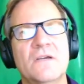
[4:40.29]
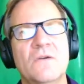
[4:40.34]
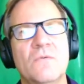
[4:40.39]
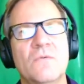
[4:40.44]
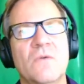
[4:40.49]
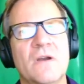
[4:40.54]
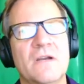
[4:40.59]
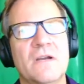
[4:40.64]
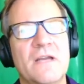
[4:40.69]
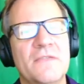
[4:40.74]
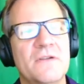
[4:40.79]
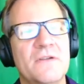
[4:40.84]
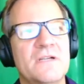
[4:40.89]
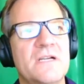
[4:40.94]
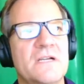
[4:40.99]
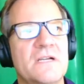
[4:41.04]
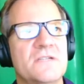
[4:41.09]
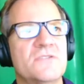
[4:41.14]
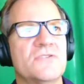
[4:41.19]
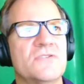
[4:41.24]
Where in other
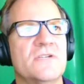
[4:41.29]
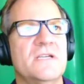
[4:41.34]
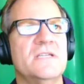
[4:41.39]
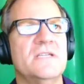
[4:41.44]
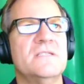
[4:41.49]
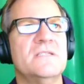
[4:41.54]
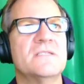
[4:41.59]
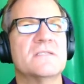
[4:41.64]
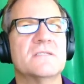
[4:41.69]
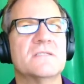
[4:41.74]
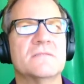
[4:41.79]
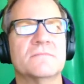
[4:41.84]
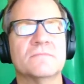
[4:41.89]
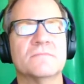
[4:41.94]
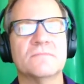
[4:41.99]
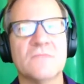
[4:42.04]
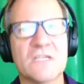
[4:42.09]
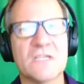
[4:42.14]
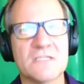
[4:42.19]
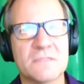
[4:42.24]
countries,
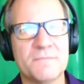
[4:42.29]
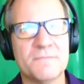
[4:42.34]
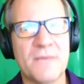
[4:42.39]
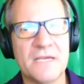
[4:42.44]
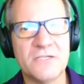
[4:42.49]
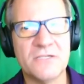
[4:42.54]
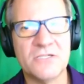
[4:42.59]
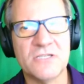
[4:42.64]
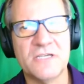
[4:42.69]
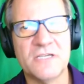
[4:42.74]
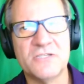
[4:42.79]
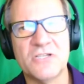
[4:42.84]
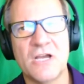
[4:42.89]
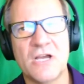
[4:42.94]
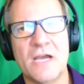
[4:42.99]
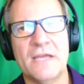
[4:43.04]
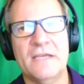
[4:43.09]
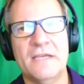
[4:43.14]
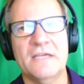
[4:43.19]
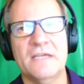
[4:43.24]
especially
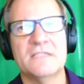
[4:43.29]
China,